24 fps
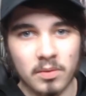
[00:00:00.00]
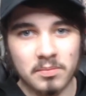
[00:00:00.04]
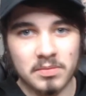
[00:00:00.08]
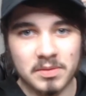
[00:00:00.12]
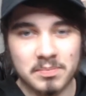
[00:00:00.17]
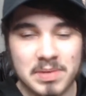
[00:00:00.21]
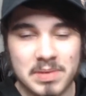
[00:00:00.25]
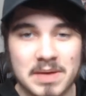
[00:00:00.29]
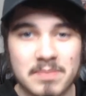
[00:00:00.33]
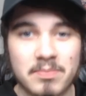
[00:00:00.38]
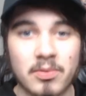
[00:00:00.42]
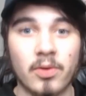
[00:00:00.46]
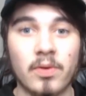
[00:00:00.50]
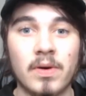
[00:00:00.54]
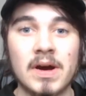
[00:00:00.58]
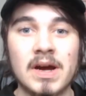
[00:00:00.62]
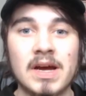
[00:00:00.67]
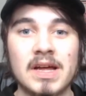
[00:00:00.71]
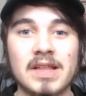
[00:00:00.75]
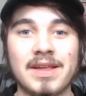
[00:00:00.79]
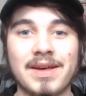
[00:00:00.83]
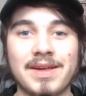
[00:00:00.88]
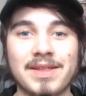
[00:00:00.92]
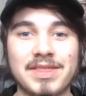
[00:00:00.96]
the people
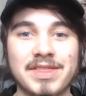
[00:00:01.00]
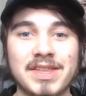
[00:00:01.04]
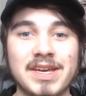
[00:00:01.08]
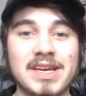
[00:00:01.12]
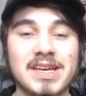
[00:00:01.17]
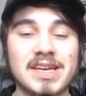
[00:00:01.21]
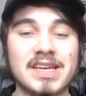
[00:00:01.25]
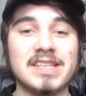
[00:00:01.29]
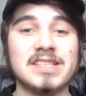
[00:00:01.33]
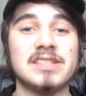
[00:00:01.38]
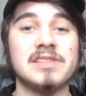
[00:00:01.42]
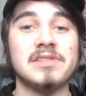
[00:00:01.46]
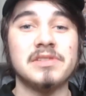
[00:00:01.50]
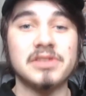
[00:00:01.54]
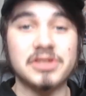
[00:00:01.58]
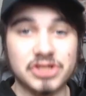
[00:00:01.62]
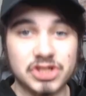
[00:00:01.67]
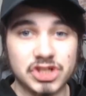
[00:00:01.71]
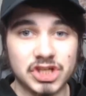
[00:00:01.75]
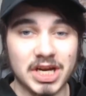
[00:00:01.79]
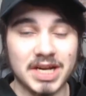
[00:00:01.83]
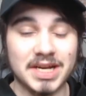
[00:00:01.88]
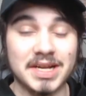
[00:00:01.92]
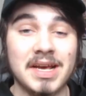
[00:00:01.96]
that think it's
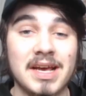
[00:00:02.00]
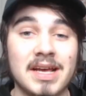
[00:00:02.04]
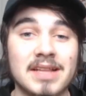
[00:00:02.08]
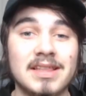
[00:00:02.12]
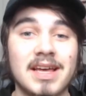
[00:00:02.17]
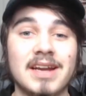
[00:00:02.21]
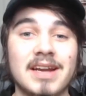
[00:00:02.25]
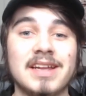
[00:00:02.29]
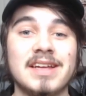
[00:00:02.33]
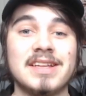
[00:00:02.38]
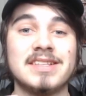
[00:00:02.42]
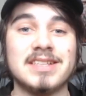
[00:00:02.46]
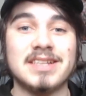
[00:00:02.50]
legit that it's